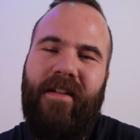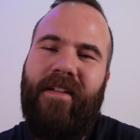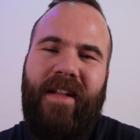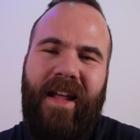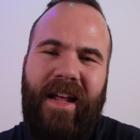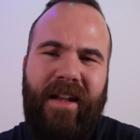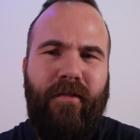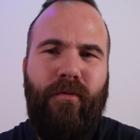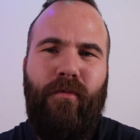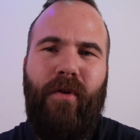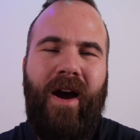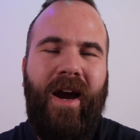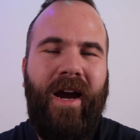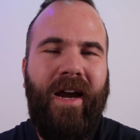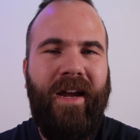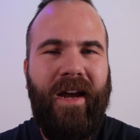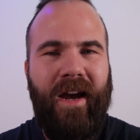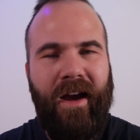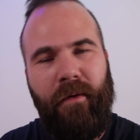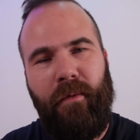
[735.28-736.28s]
that's
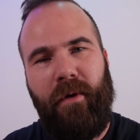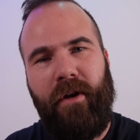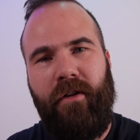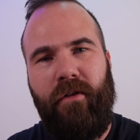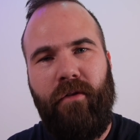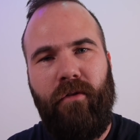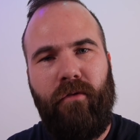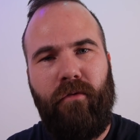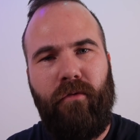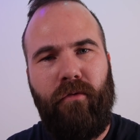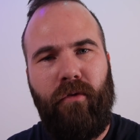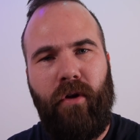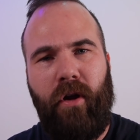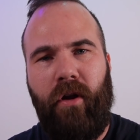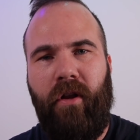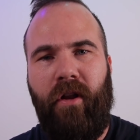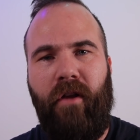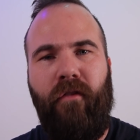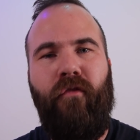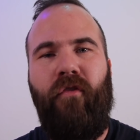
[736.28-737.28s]
why I want to
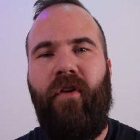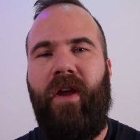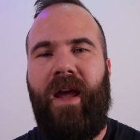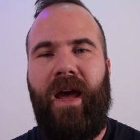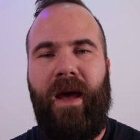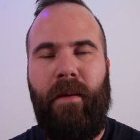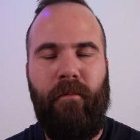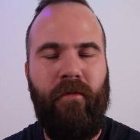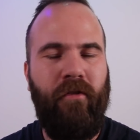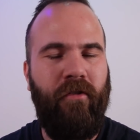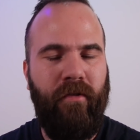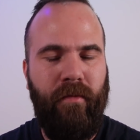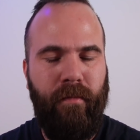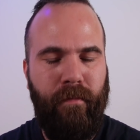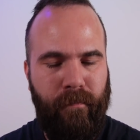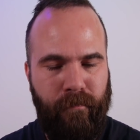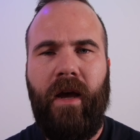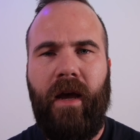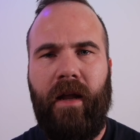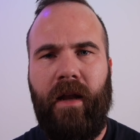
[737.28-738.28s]
run the VMs.
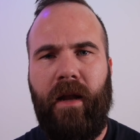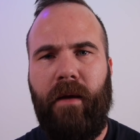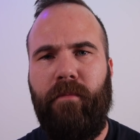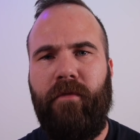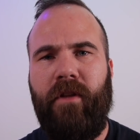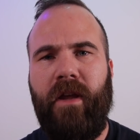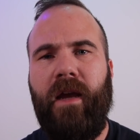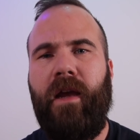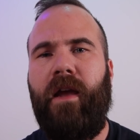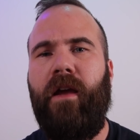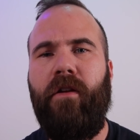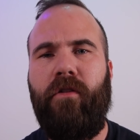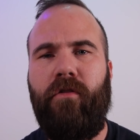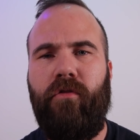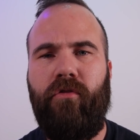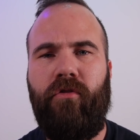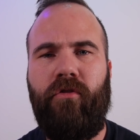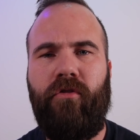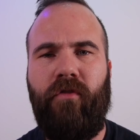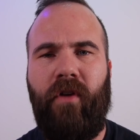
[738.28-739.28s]
And I'm thinking
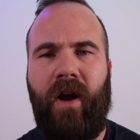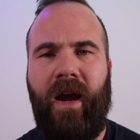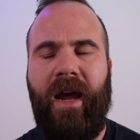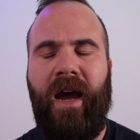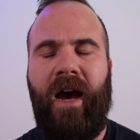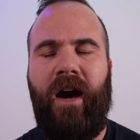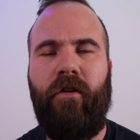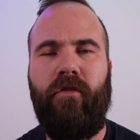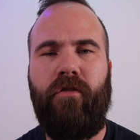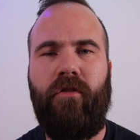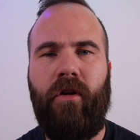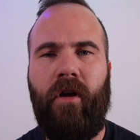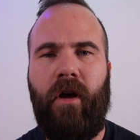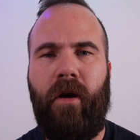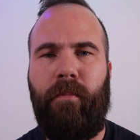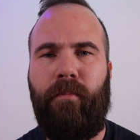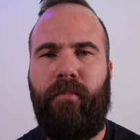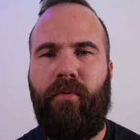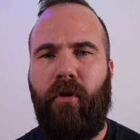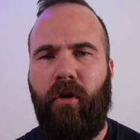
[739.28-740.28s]
to try out
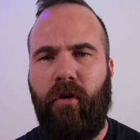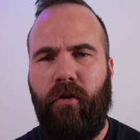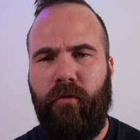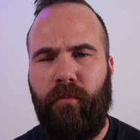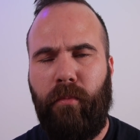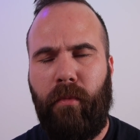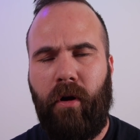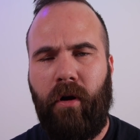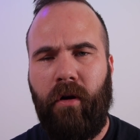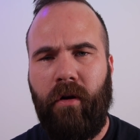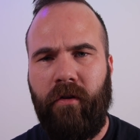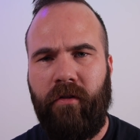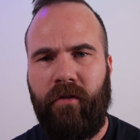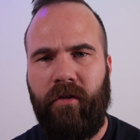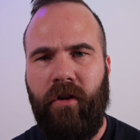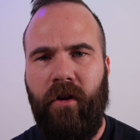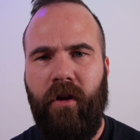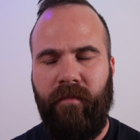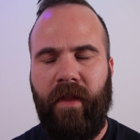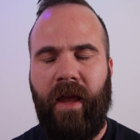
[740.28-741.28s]

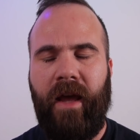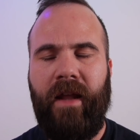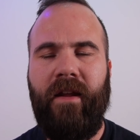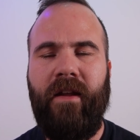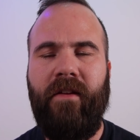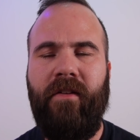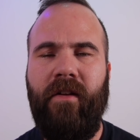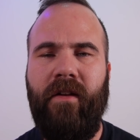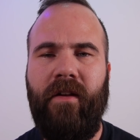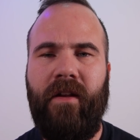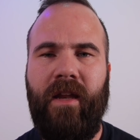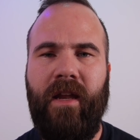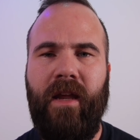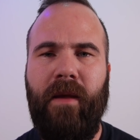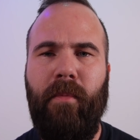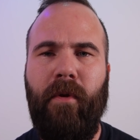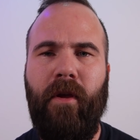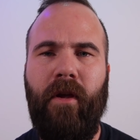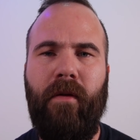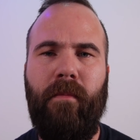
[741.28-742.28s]
Proxmox, and that's a
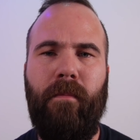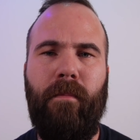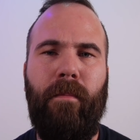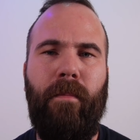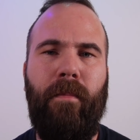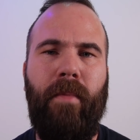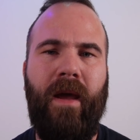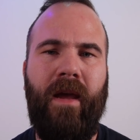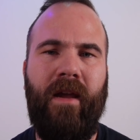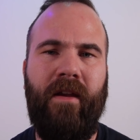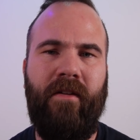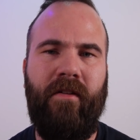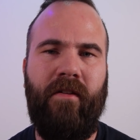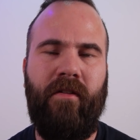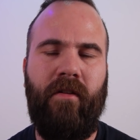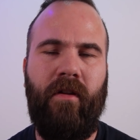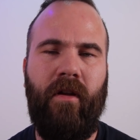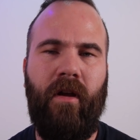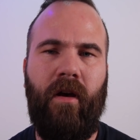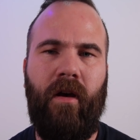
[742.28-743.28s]
Debian
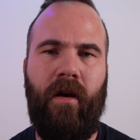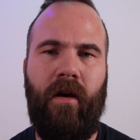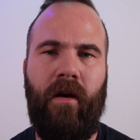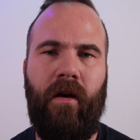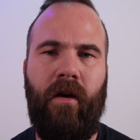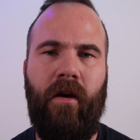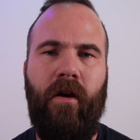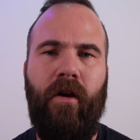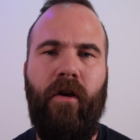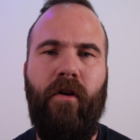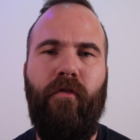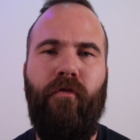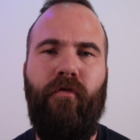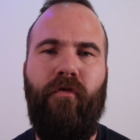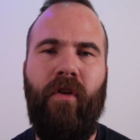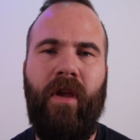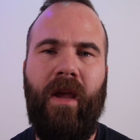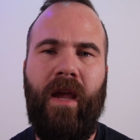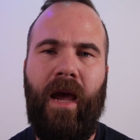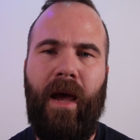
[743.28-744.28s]
based
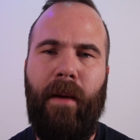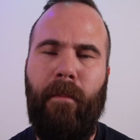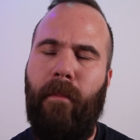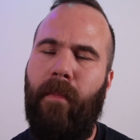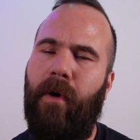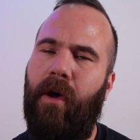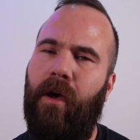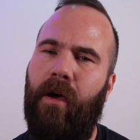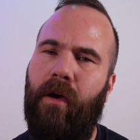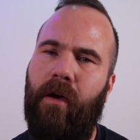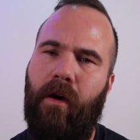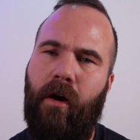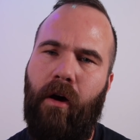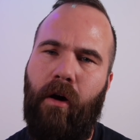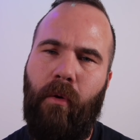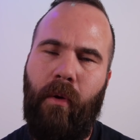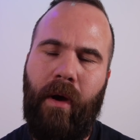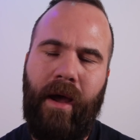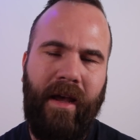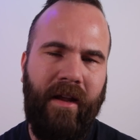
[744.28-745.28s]
VM
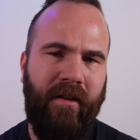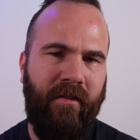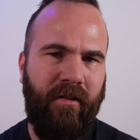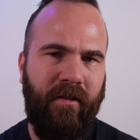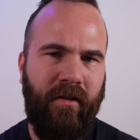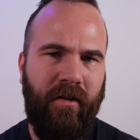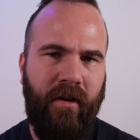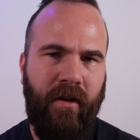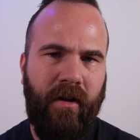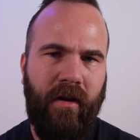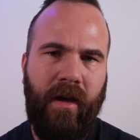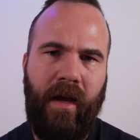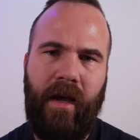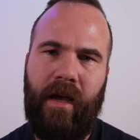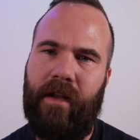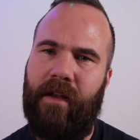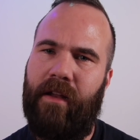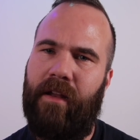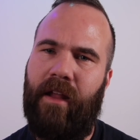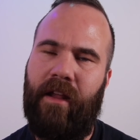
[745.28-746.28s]
OS,
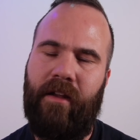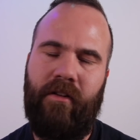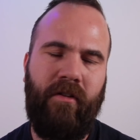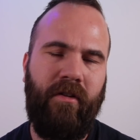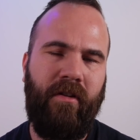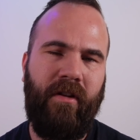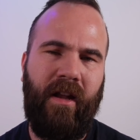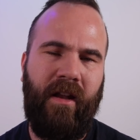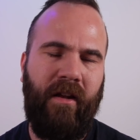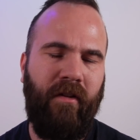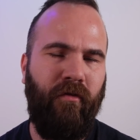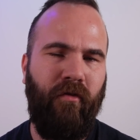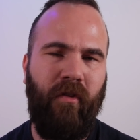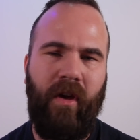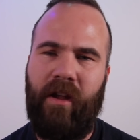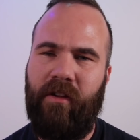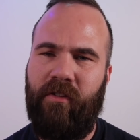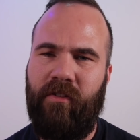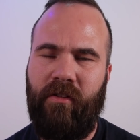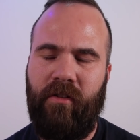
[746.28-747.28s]
and it has
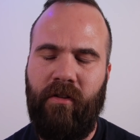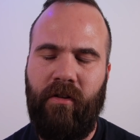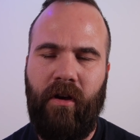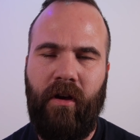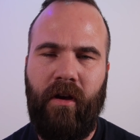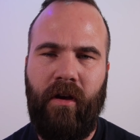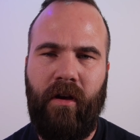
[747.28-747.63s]
ZFS